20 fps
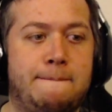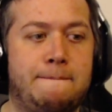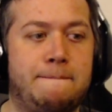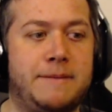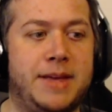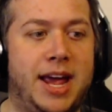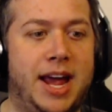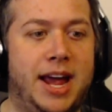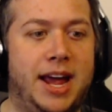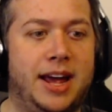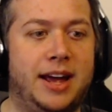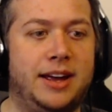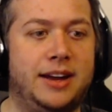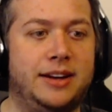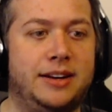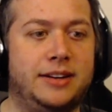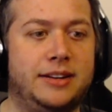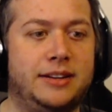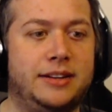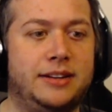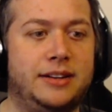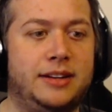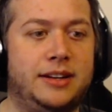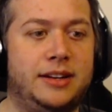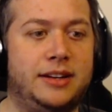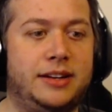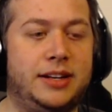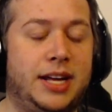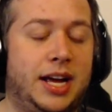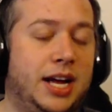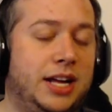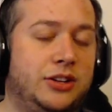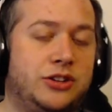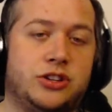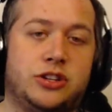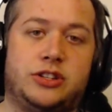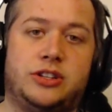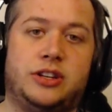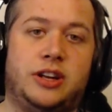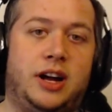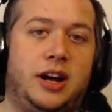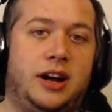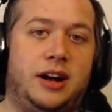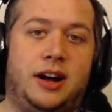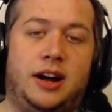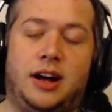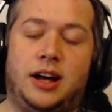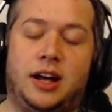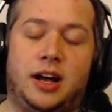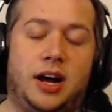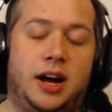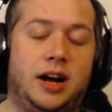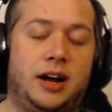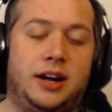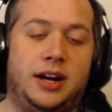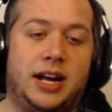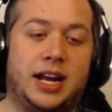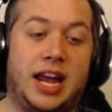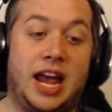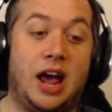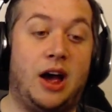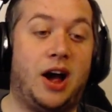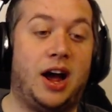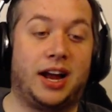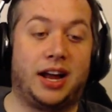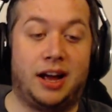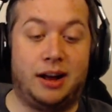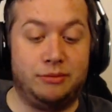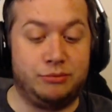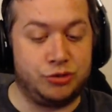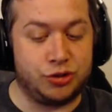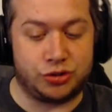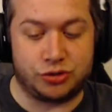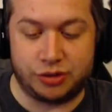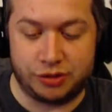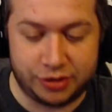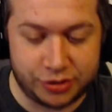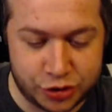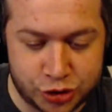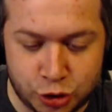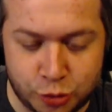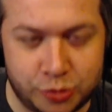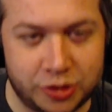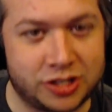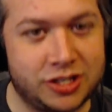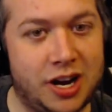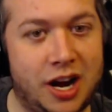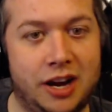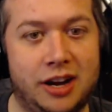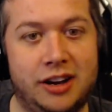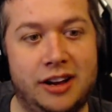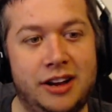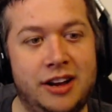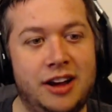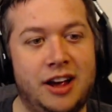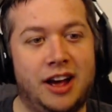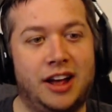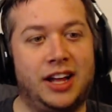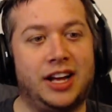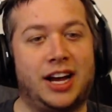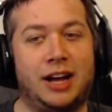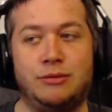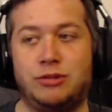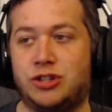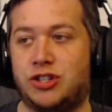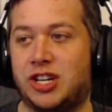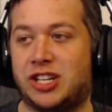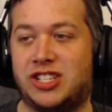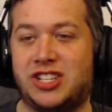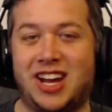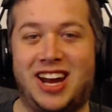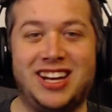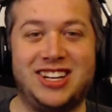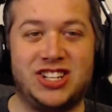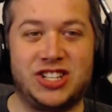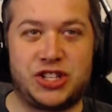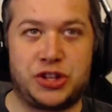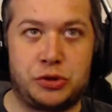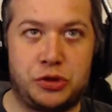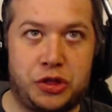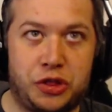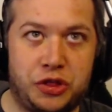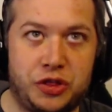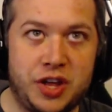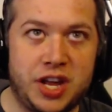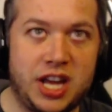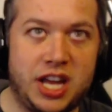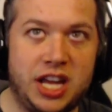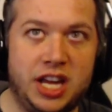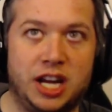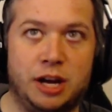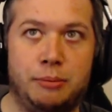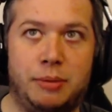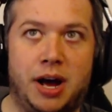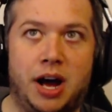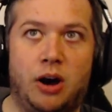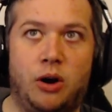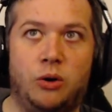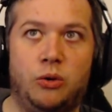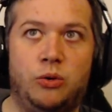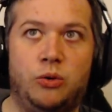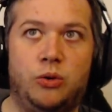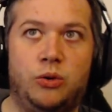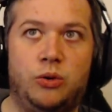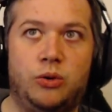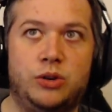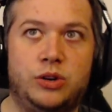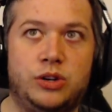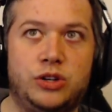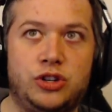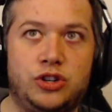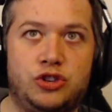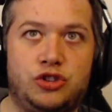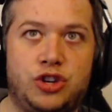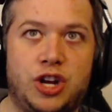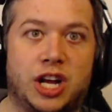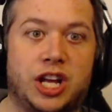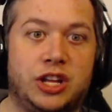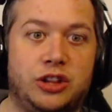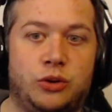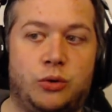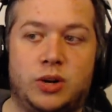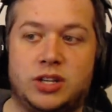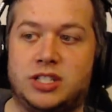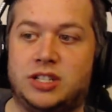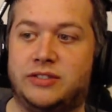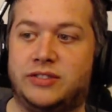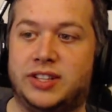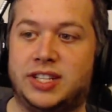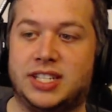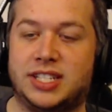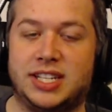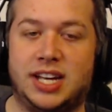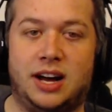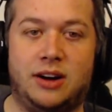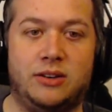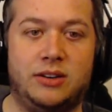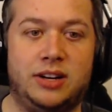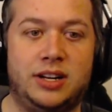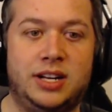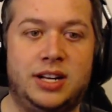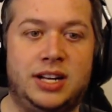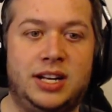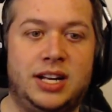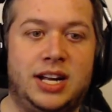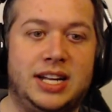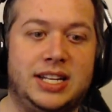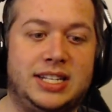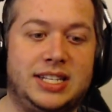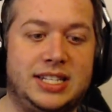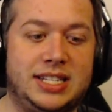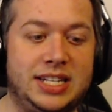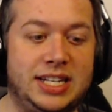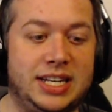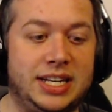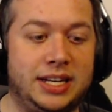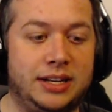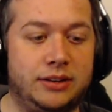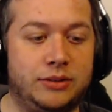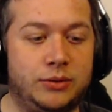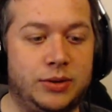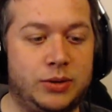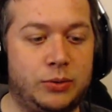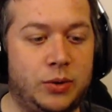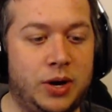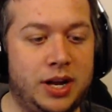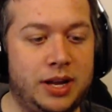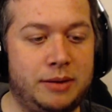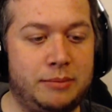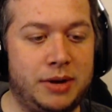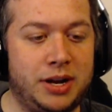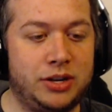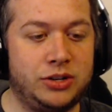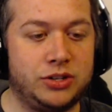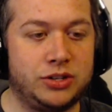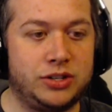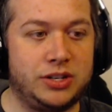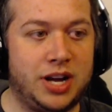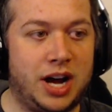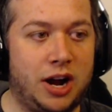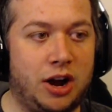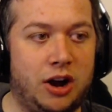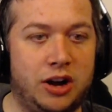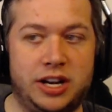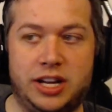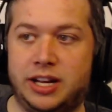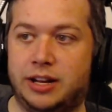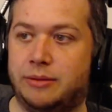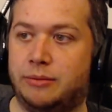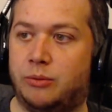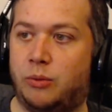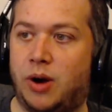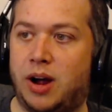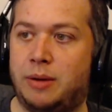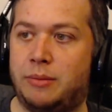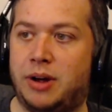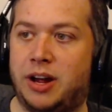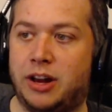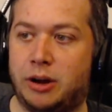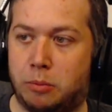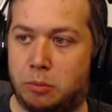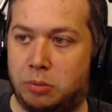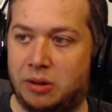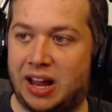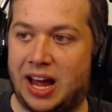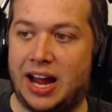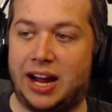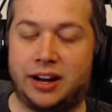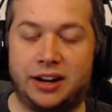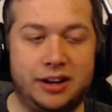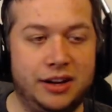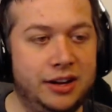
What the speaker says: And yeah, it's just, I'm just super excited. Like, I'm just excited just thinking about checking the rest of this out and seeing, why am I just not on him? Why am I in a black